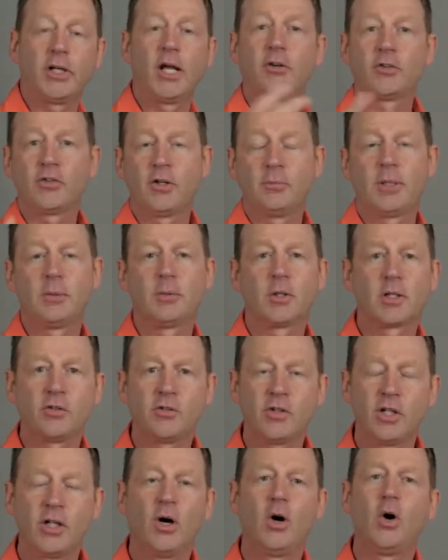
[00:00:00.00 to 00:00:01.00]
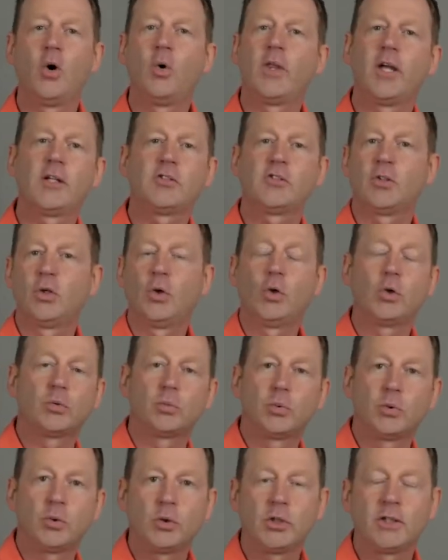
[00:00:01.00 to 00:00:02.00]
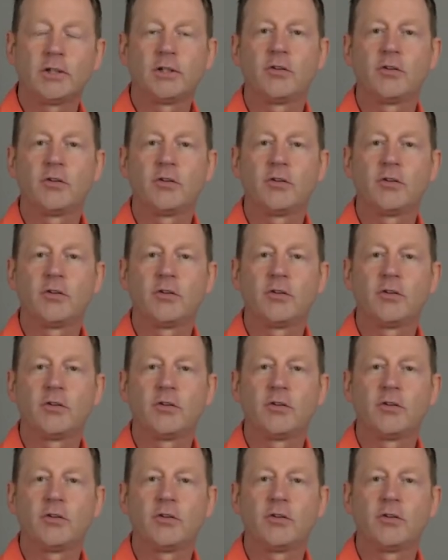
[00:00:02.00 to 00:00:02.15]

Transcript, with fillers: Now, some people are going to say, oh, that's an old rule.